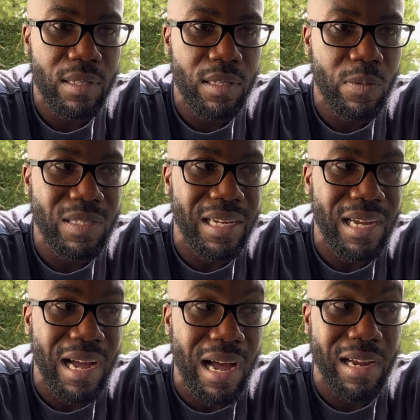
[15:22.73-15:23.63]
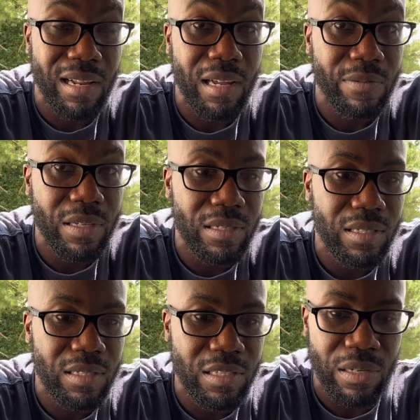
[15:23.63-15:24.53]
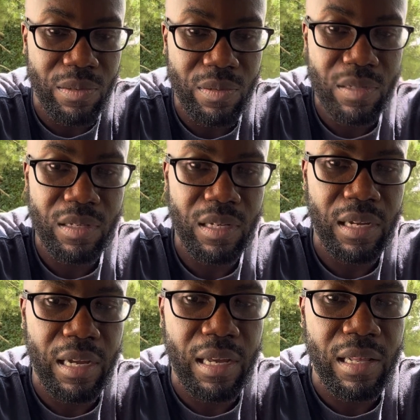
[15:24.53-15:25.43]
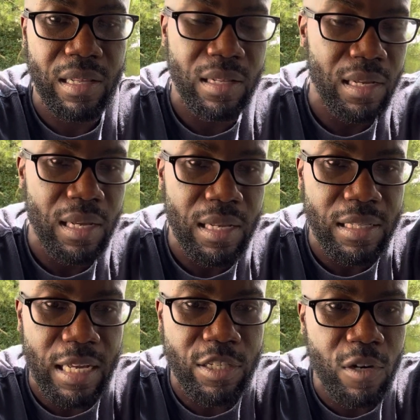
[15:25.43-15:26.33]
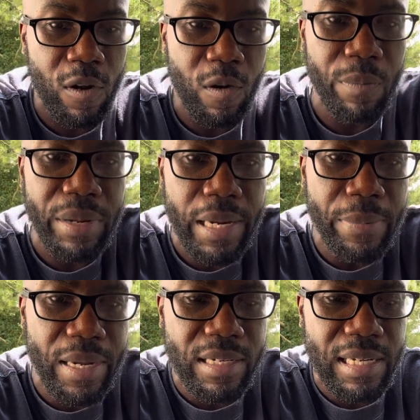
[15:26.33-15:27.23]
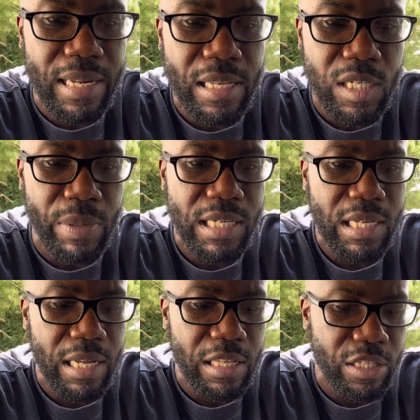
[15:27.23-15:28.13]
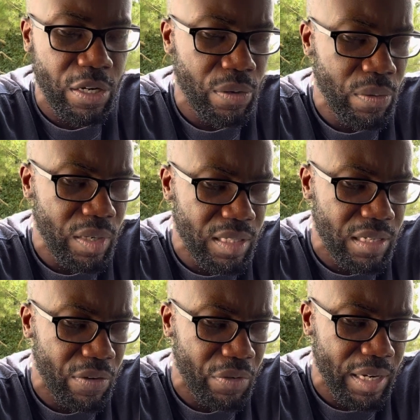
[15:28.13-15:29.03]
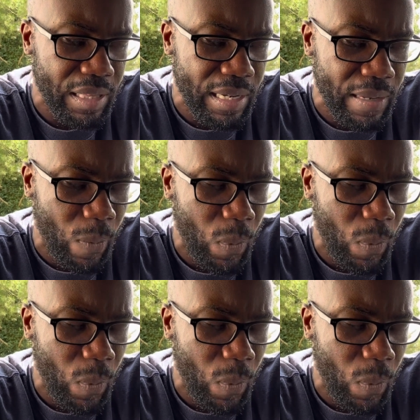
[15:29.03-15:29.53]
It was like high 11 too. And that's all on me because like that's basically the tune and stuff like that.